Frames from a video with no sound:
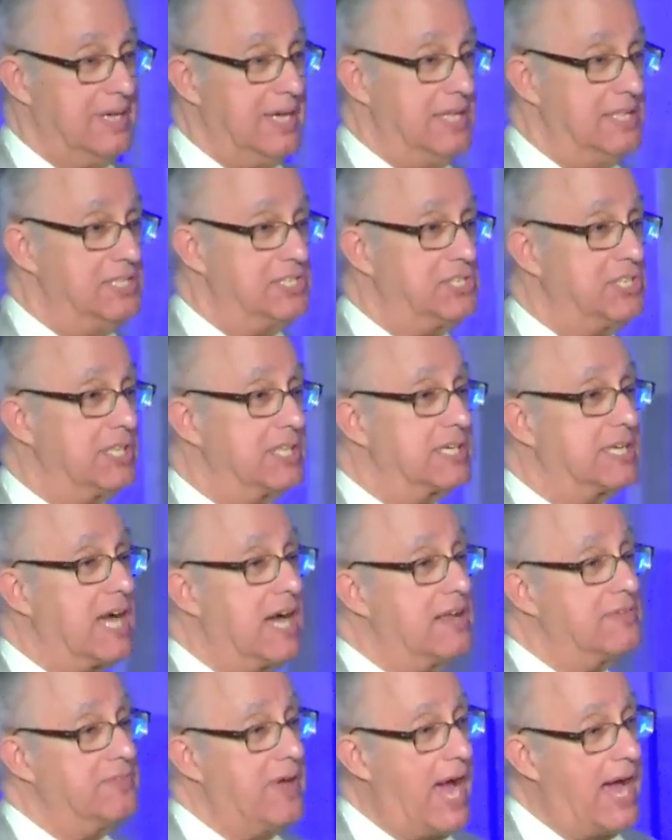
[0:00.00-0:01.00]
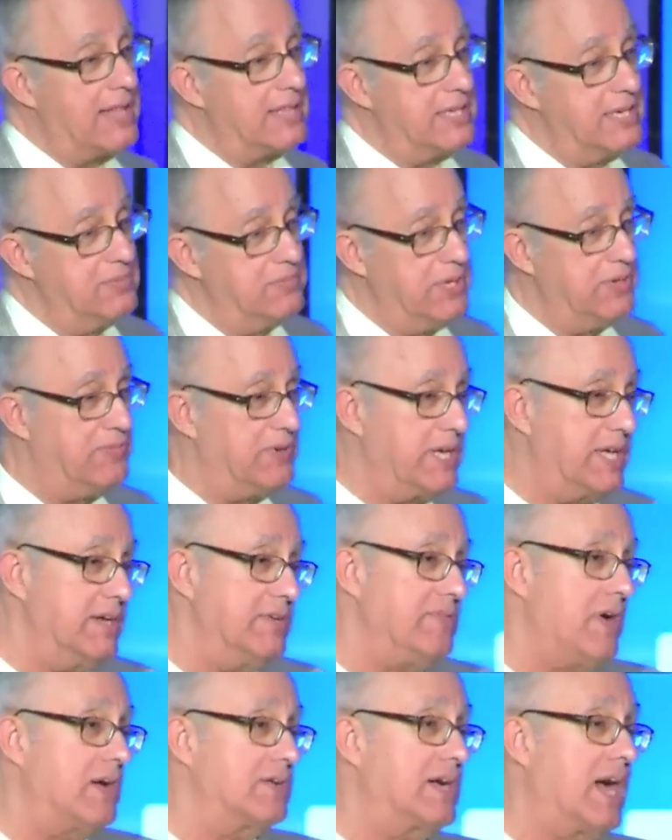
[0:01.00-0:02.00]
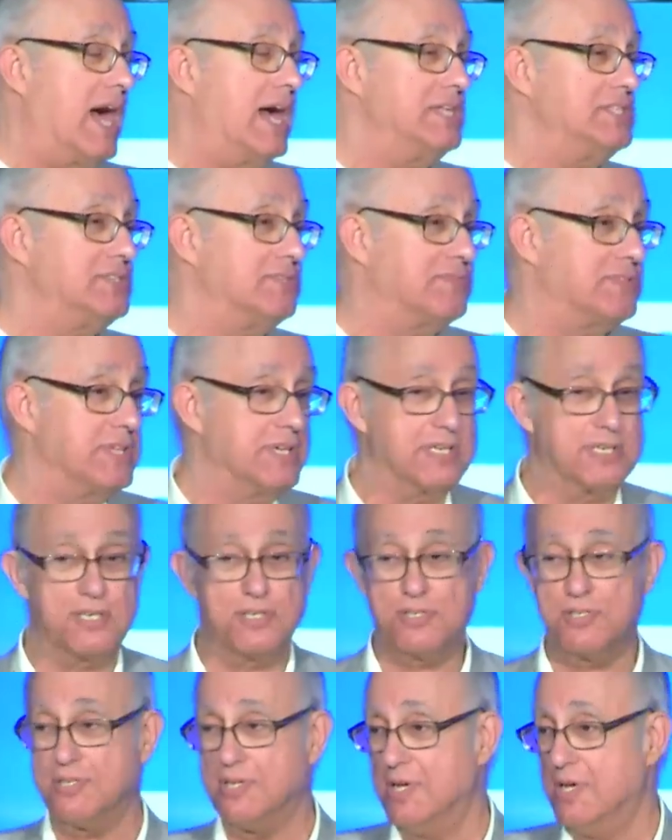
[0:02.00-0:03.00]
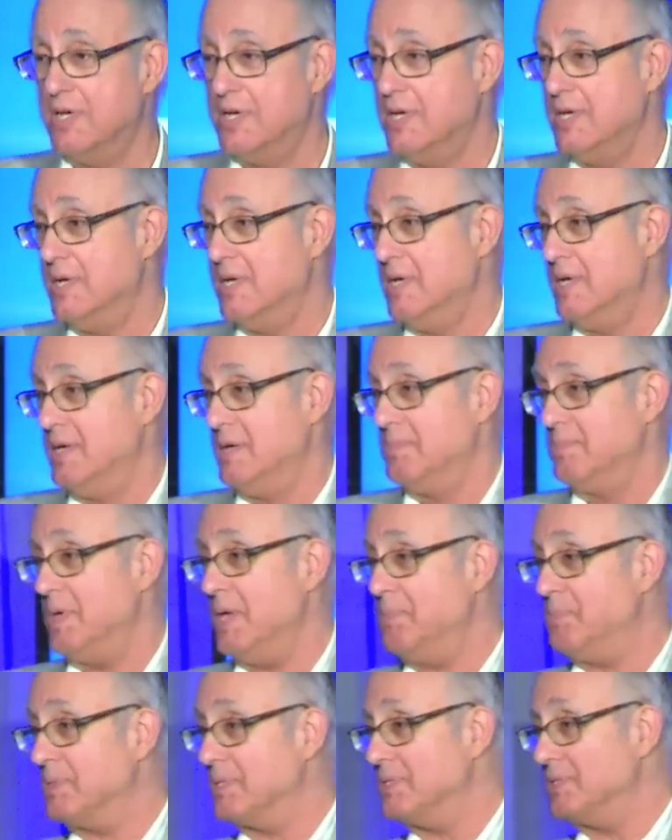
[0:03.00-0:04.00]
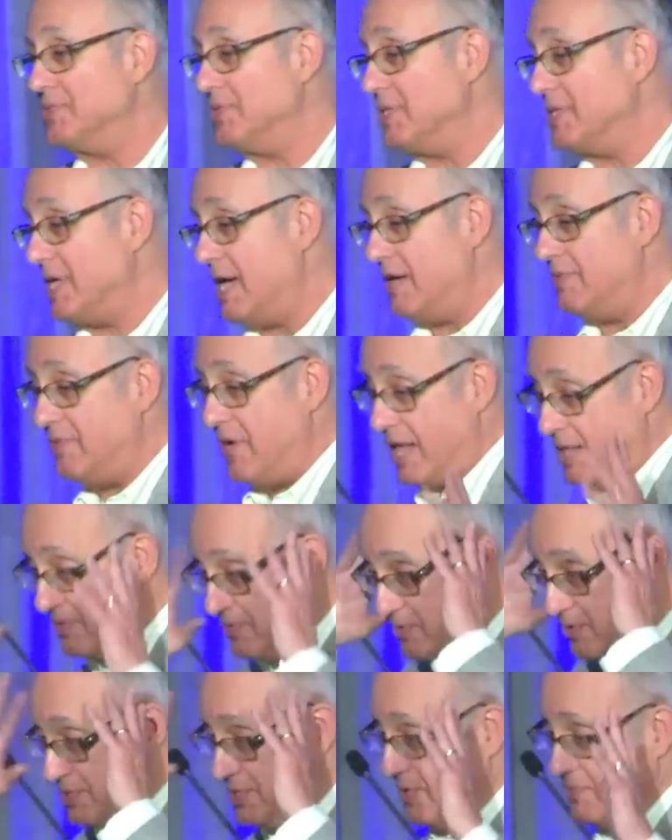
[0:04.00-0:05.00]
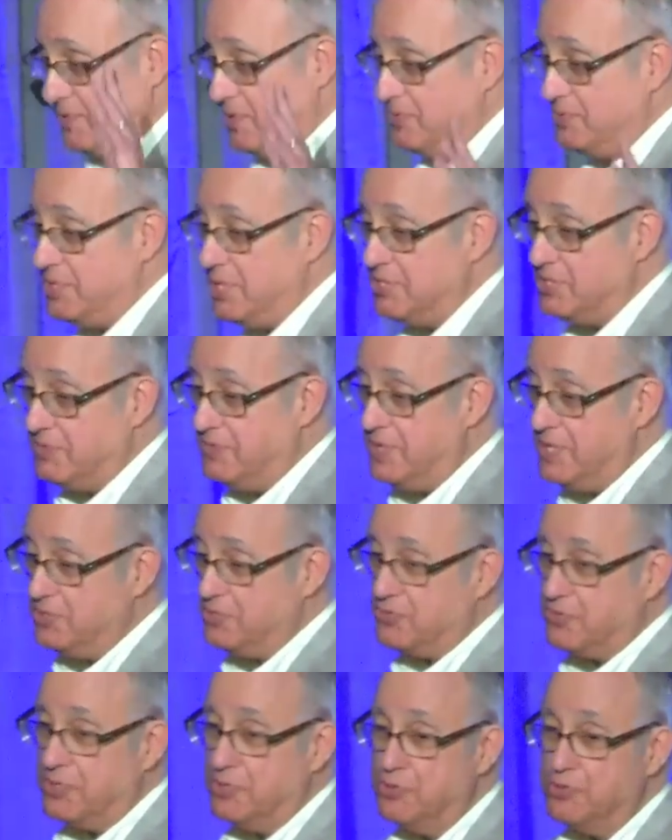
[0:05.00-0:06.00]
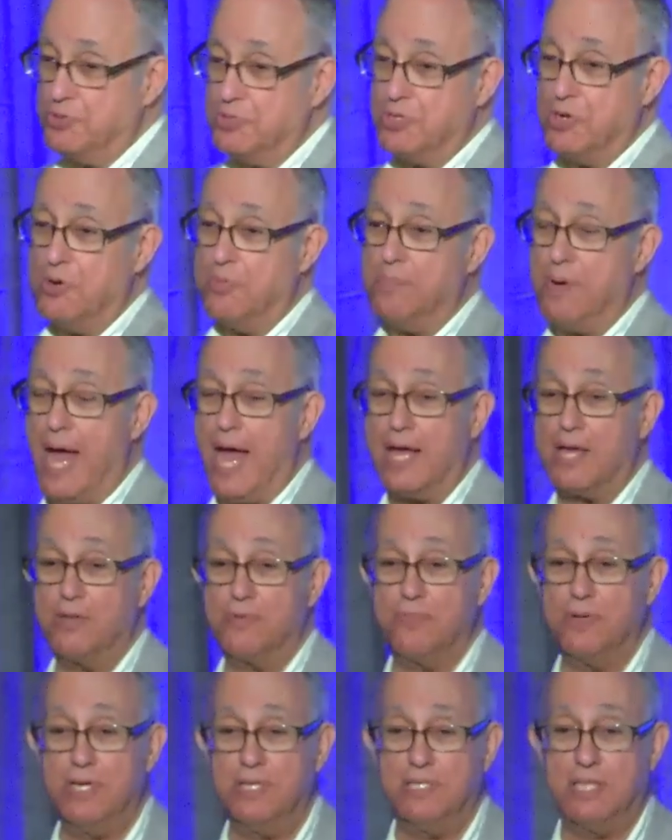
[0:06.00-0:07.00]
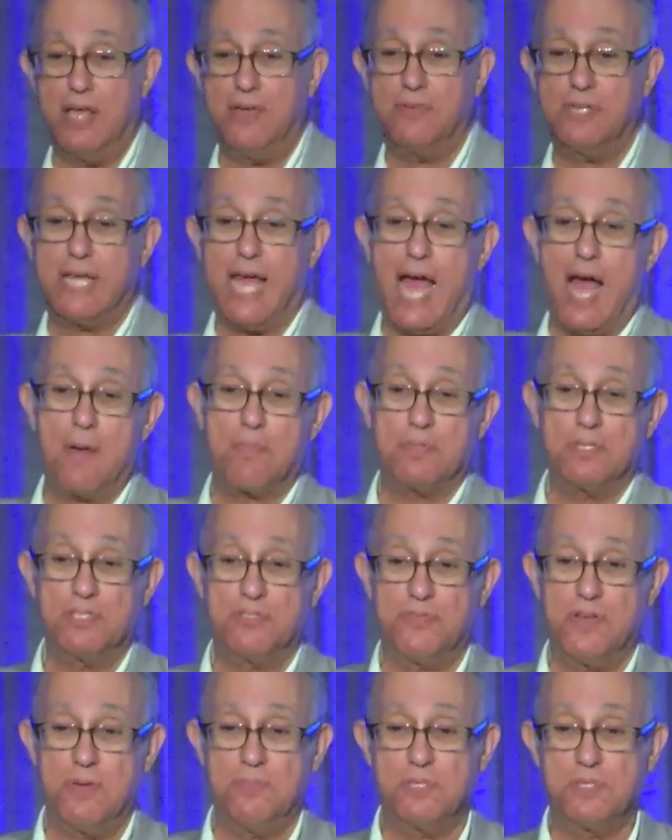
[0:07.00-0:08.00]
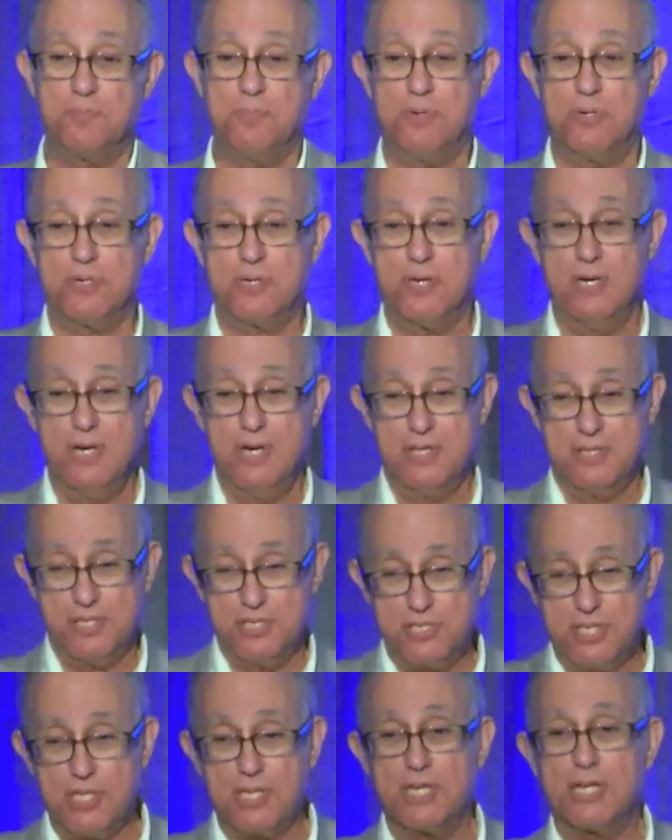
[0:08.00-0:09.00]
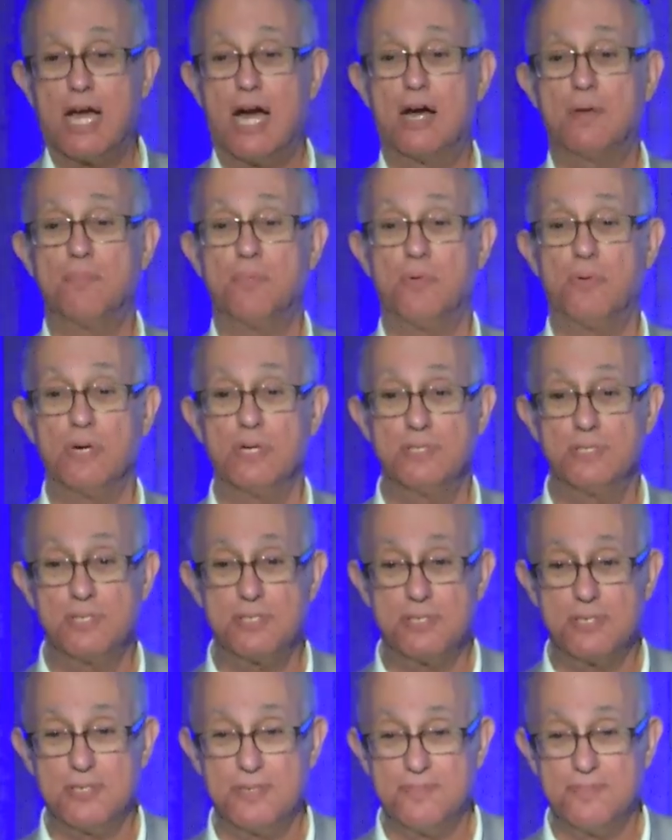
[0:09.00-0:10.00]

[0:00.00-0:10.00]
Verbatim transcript: In the Silicon Valley, we forgive all kinds of things. People in Silicon Valley, of course, have no sense of history. You should go back and read David Kaplan's famous book, The Silicon Boys.